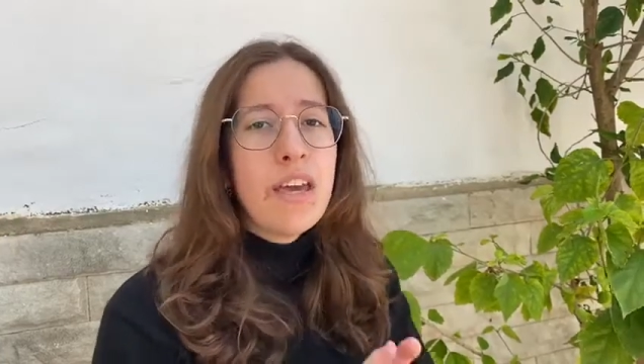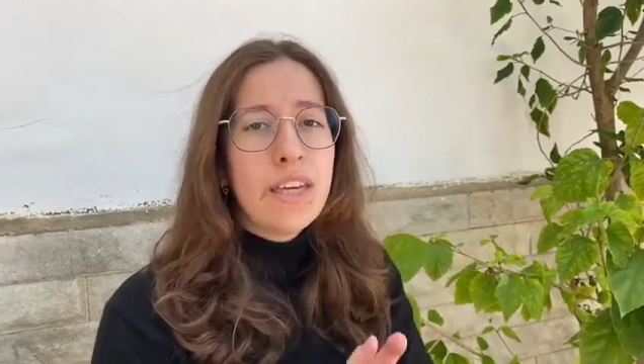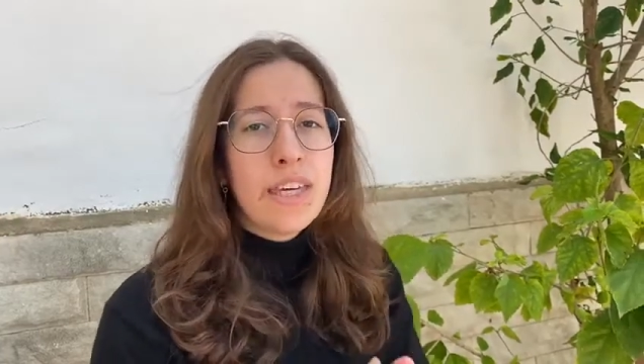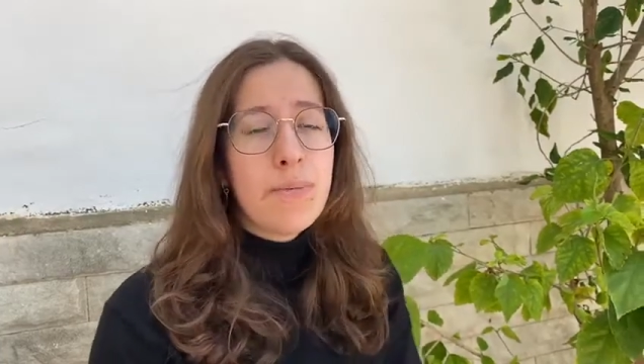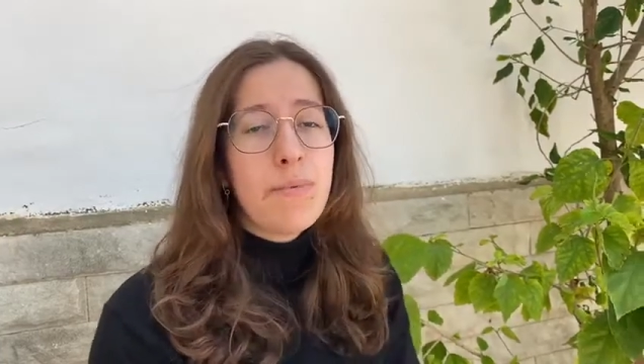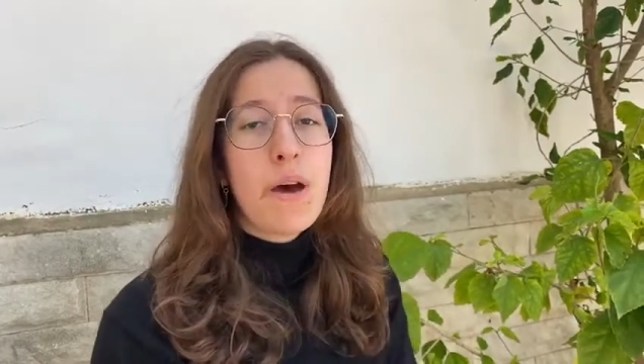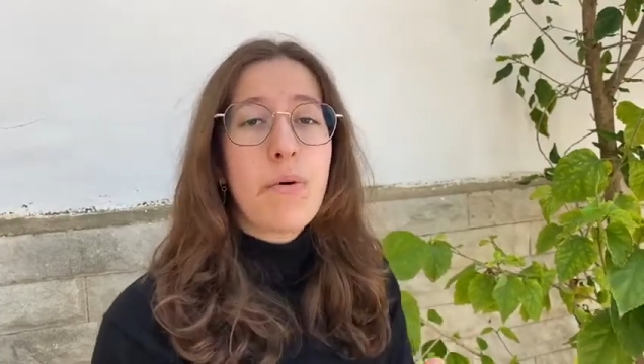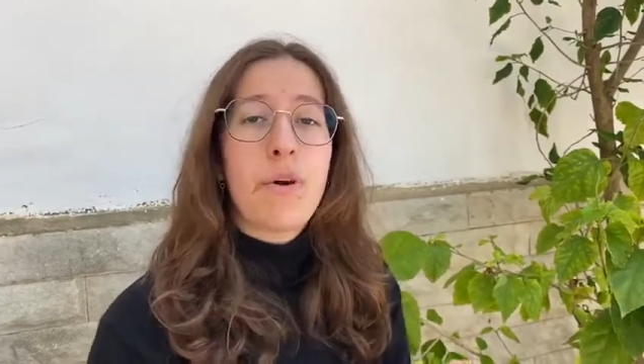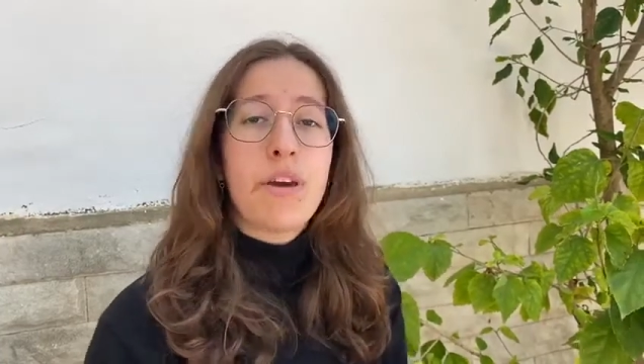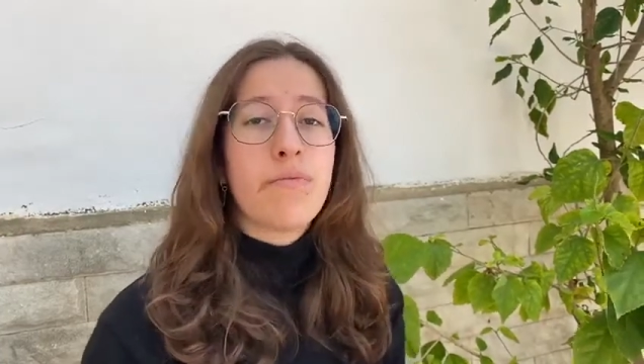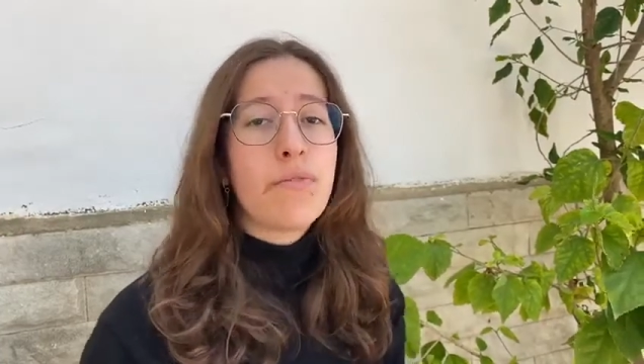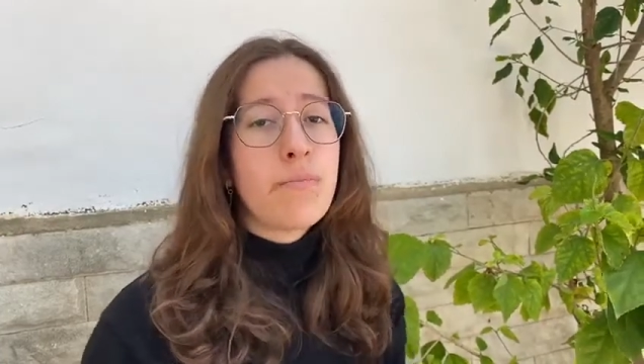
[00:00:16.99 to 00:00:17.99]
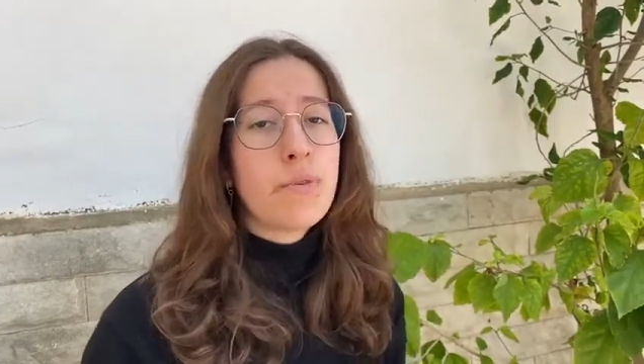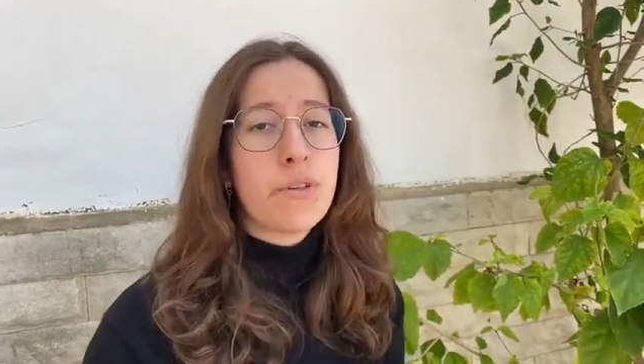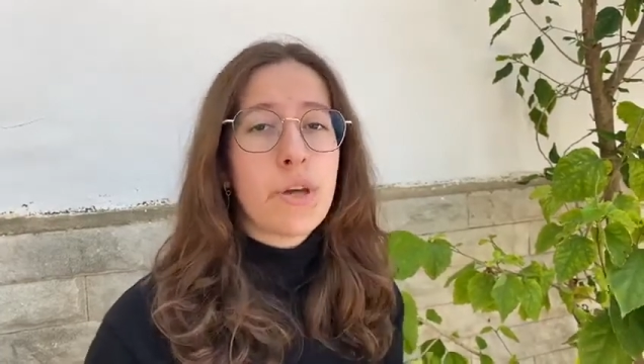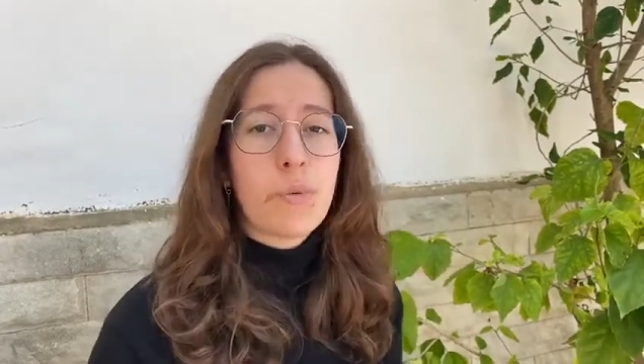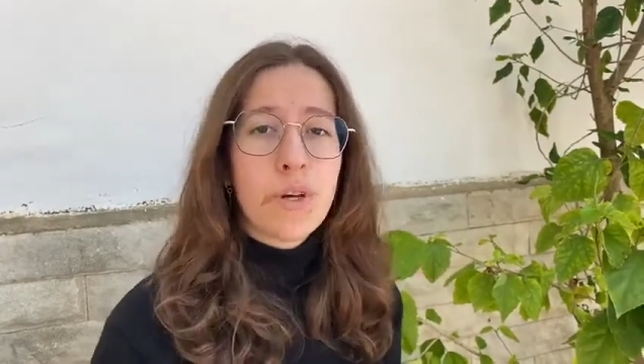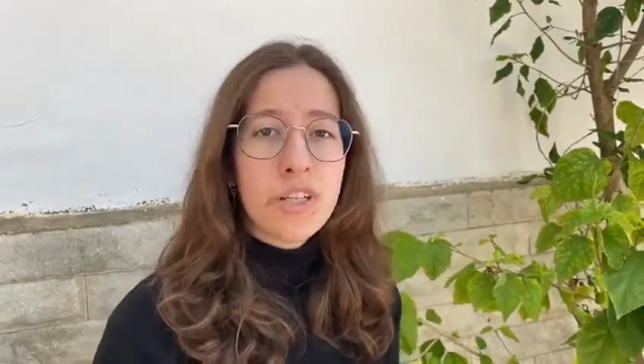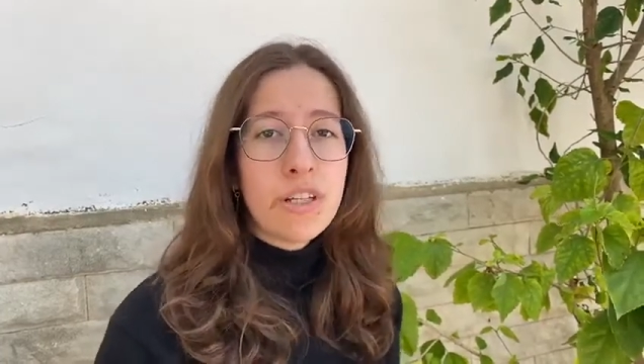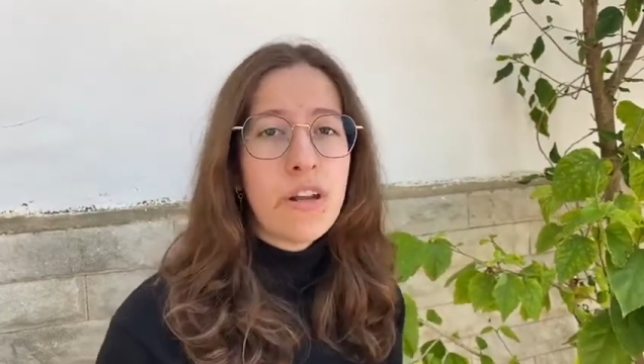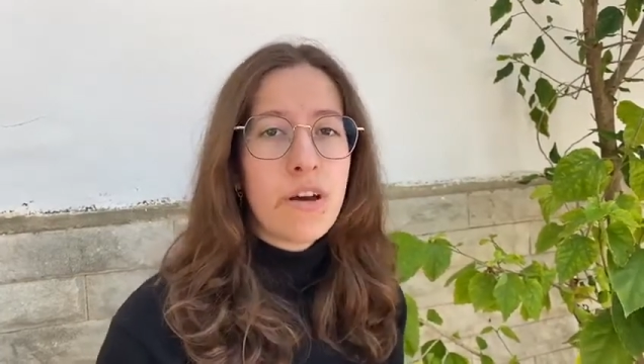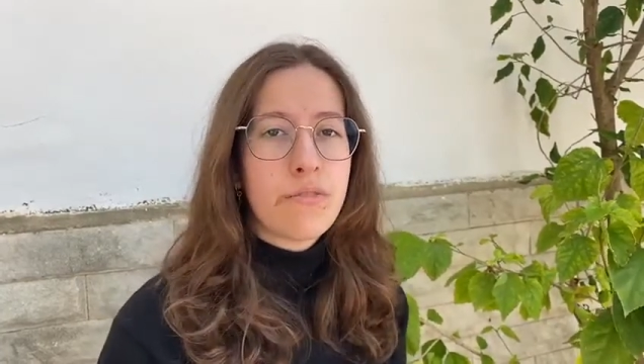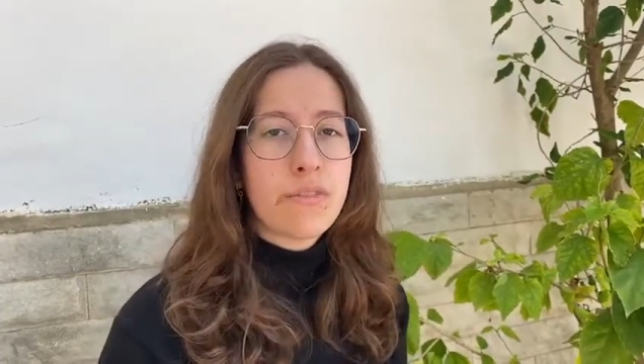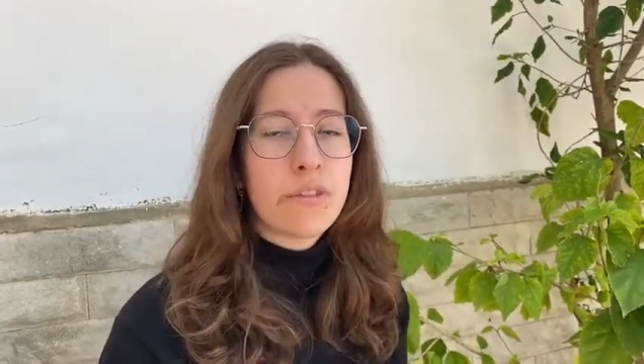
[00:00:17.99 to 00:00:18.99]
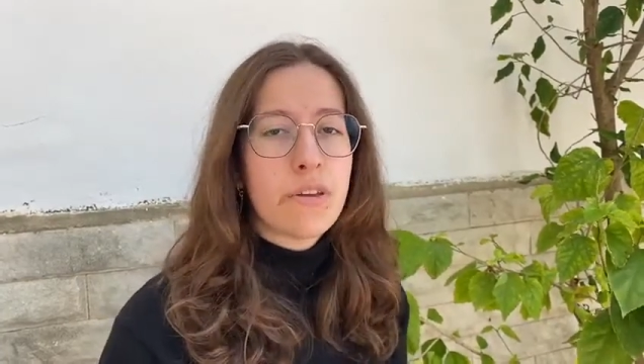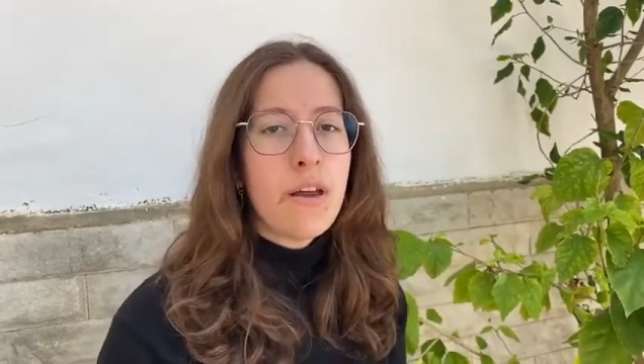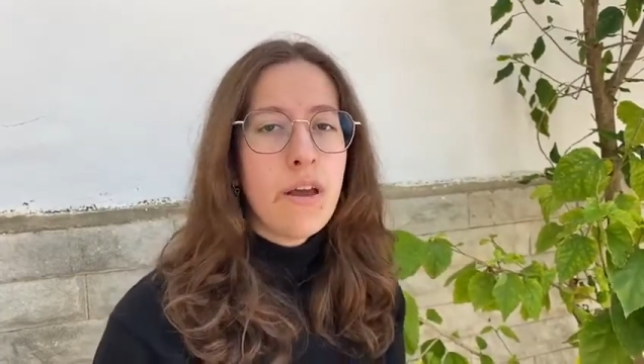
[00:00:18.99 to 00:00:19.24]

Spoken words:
keep her away from doing what she loves.